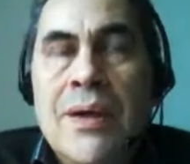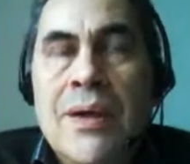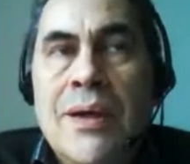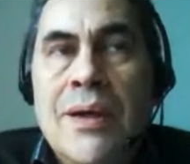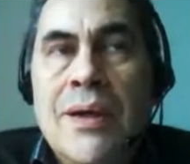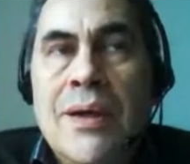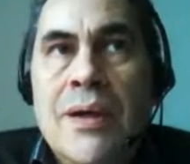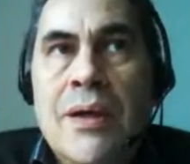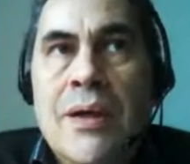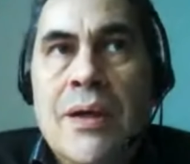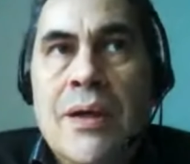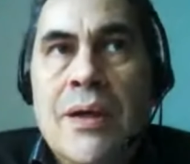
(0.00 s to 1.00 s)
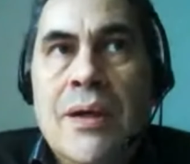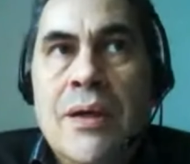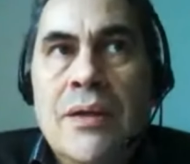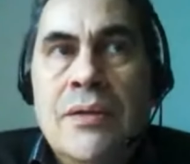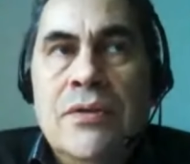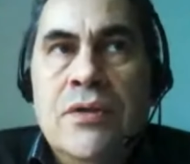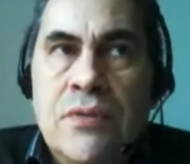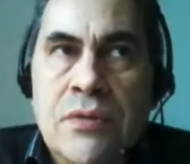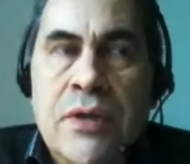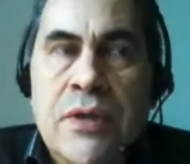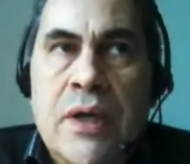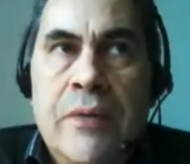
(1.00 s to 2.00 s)
Uh, just
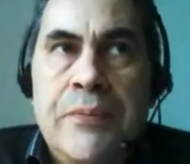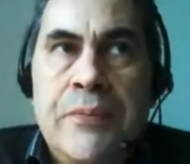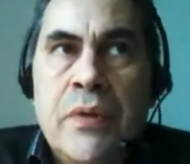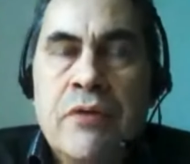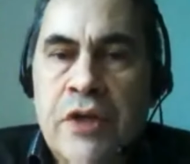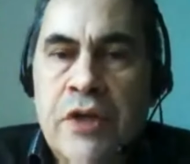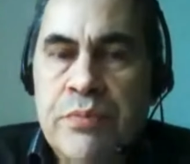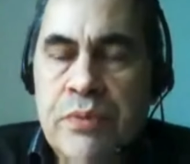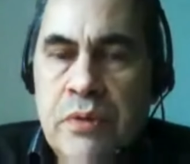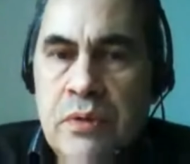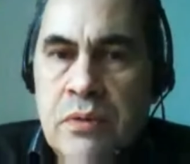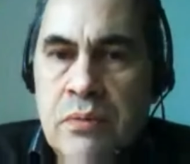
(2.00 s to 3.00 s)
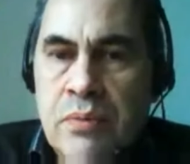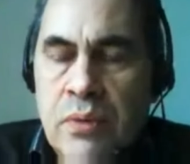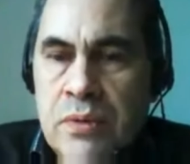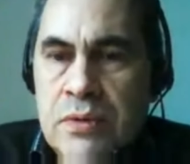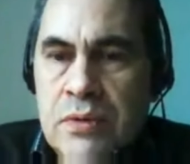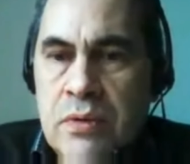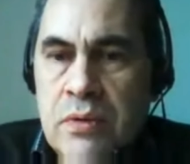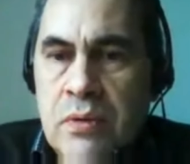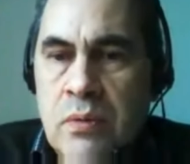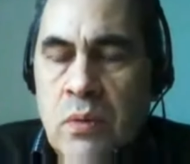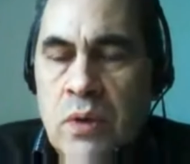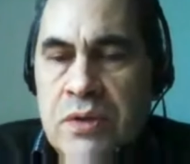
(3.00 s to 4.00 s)
today, Facebook
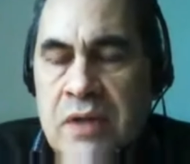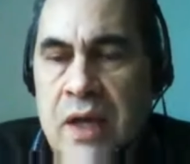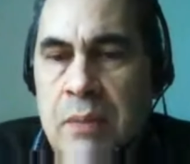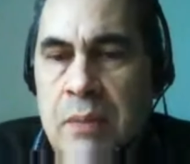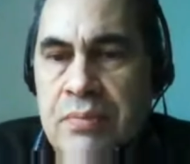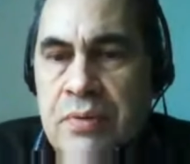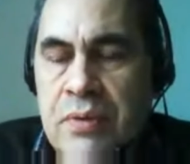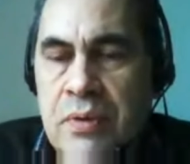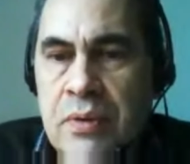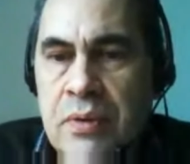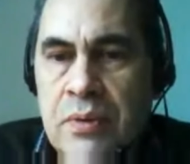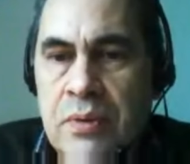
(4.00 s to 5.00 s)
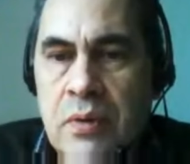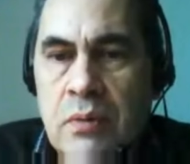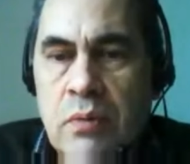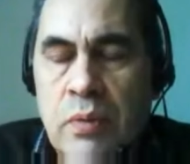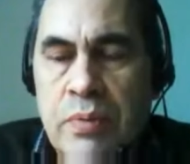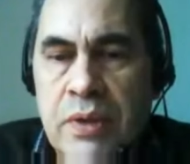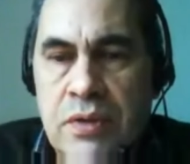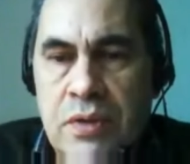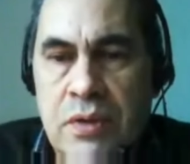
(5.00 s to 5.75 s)
bought WhatsApp to the